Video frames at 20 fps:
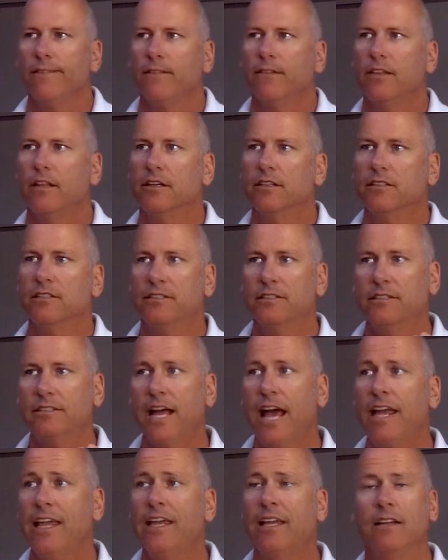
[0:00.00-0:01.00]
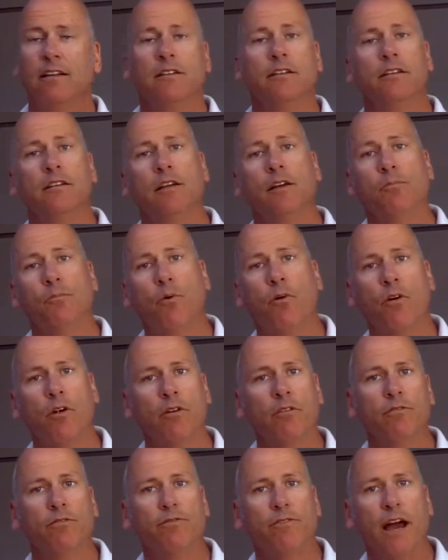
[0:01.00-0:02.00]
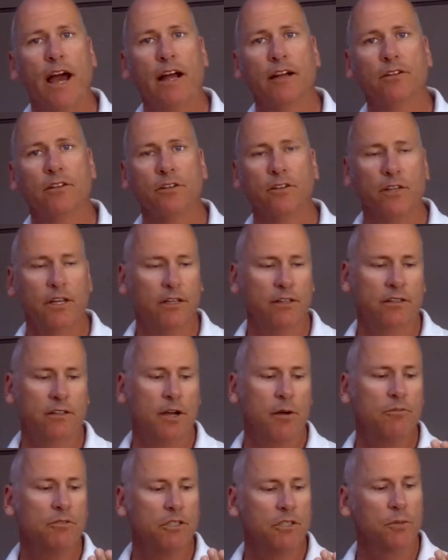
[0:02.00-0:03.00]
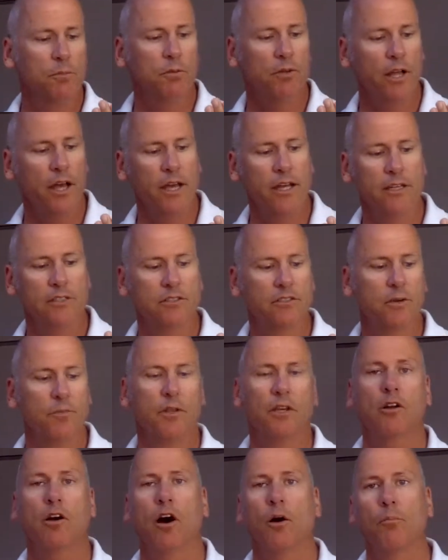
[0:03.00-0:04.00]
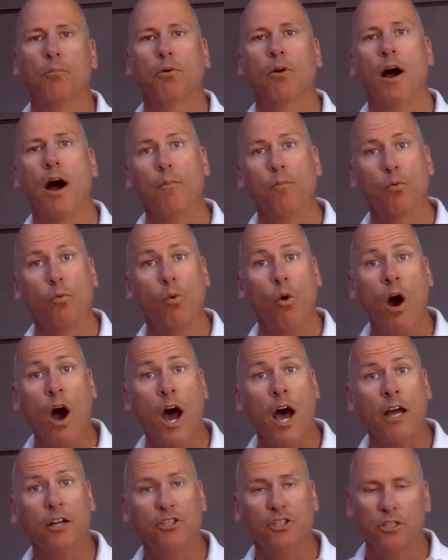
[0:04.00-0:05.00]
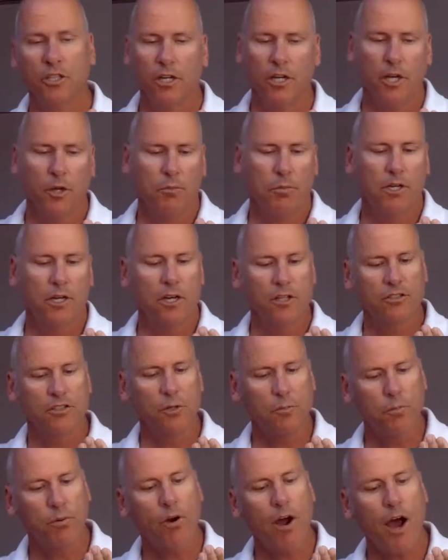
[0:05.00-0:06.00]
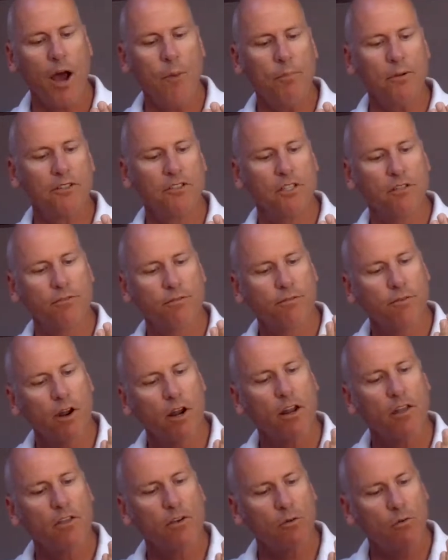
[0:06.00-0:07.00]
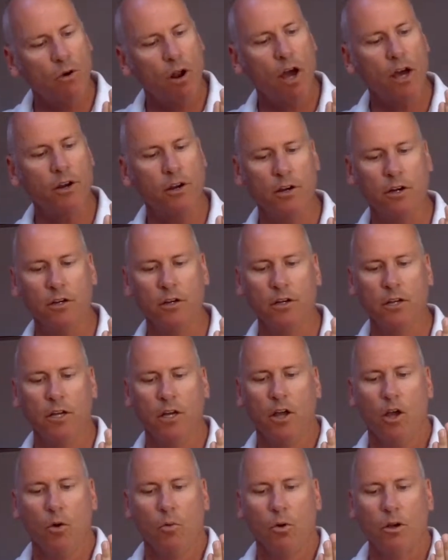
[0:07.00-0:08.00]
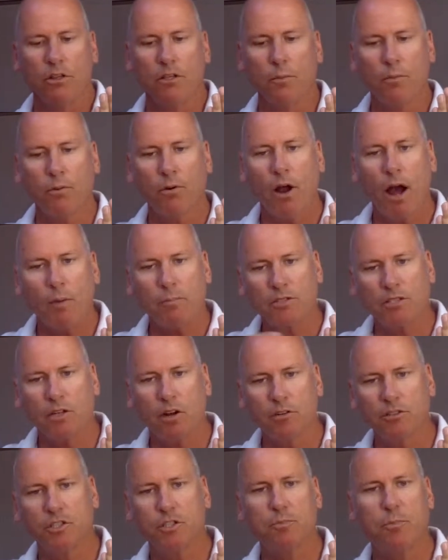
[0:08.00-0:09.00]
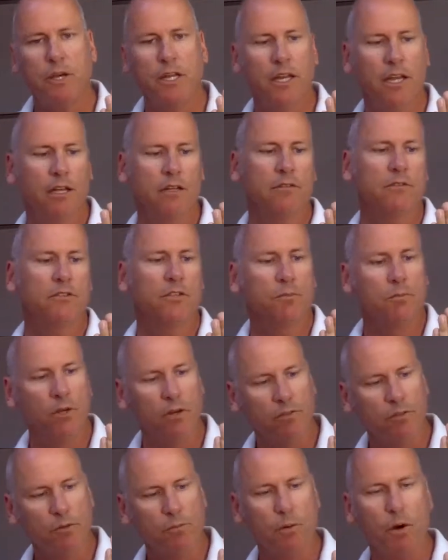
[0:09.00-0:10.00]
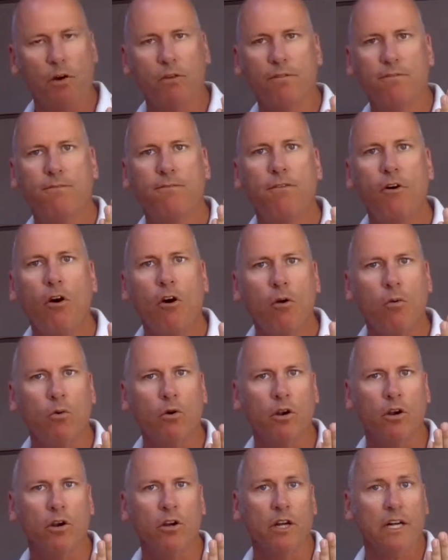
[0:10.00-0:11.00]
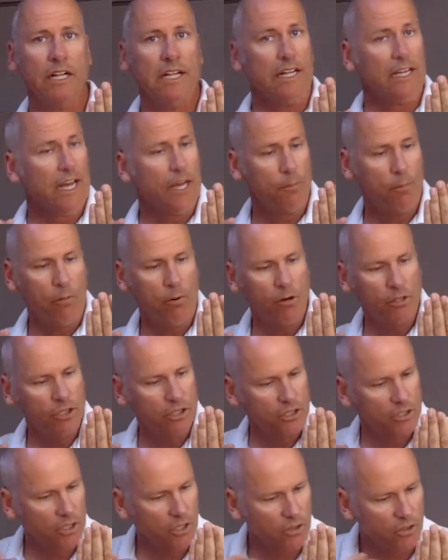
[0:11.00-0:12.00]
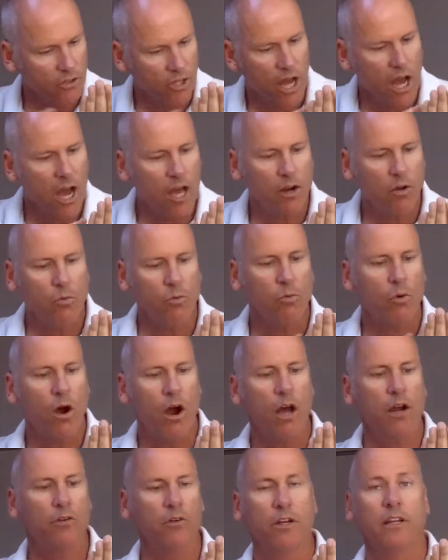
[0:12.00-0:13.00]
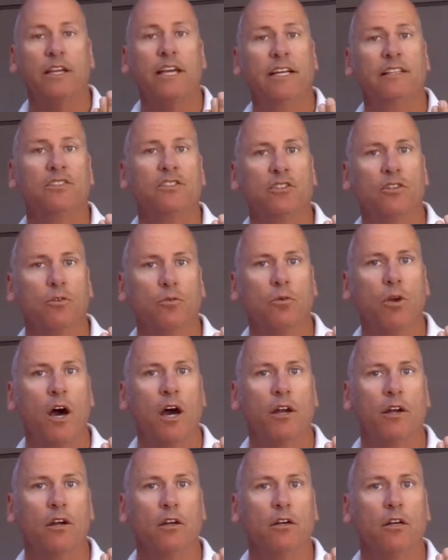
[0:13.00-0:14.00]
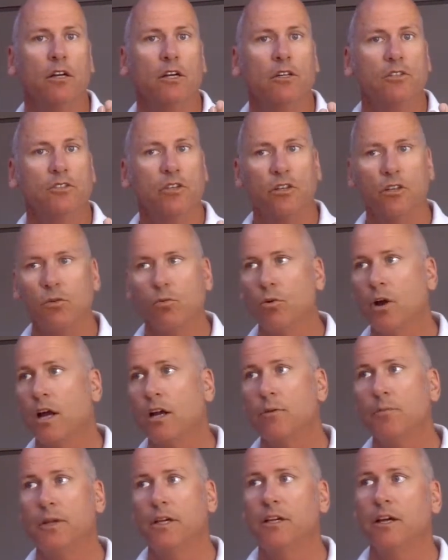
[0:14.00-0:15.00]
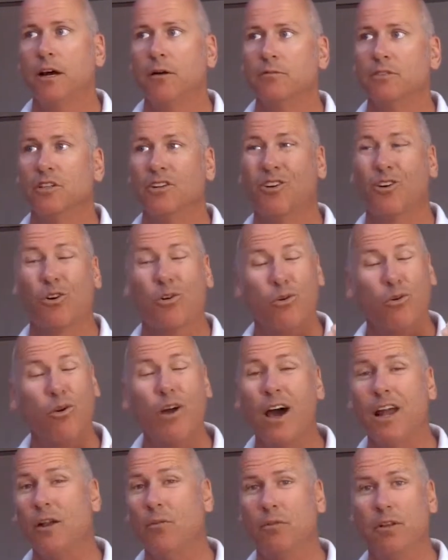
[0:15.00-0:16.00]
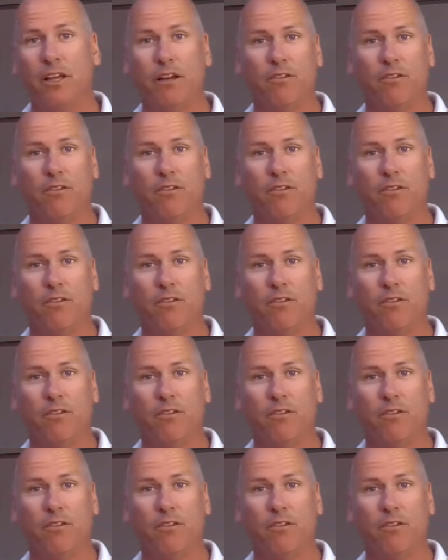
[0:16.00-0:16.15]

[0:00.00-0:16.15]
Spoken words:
The second important factor that comes into play is something called prop wash. Because the prop is in front of the rudder, when the prop starts spinning to move the boat forward, it pushes a lot of water against the rudder. So the rudder becomes incredibly